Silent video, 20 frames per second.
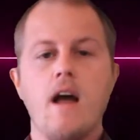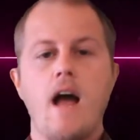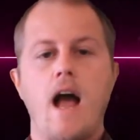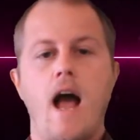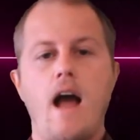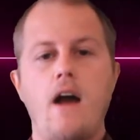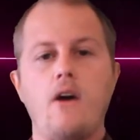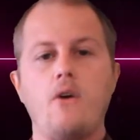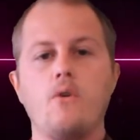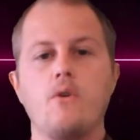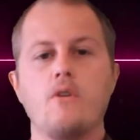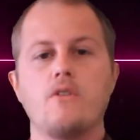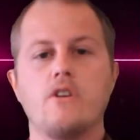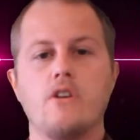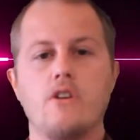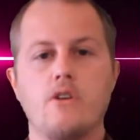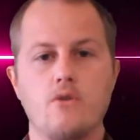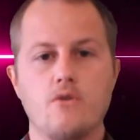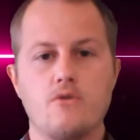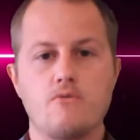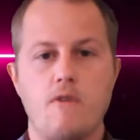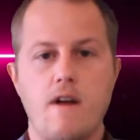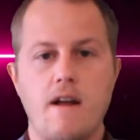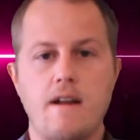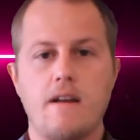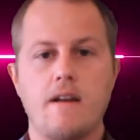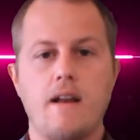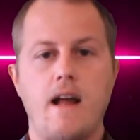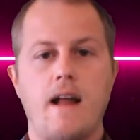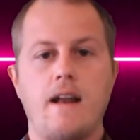how to use
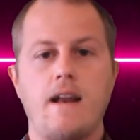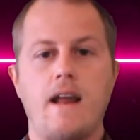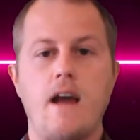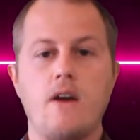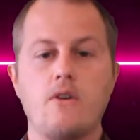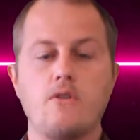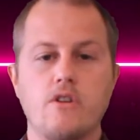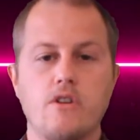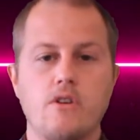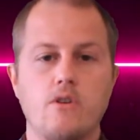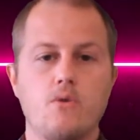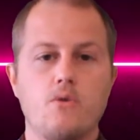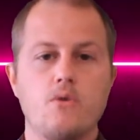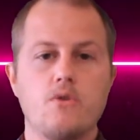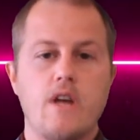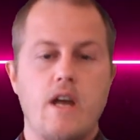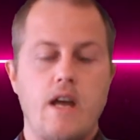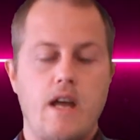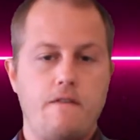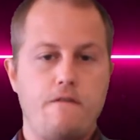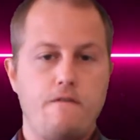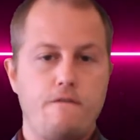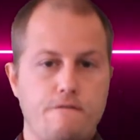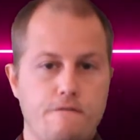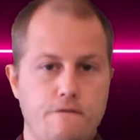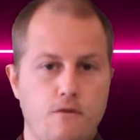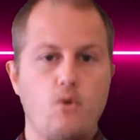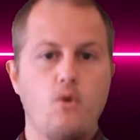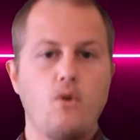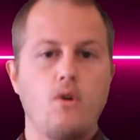Reddit, and how to use a
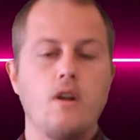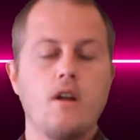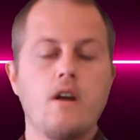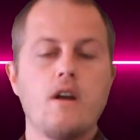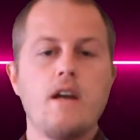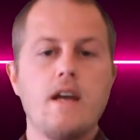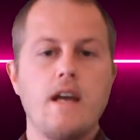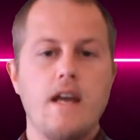full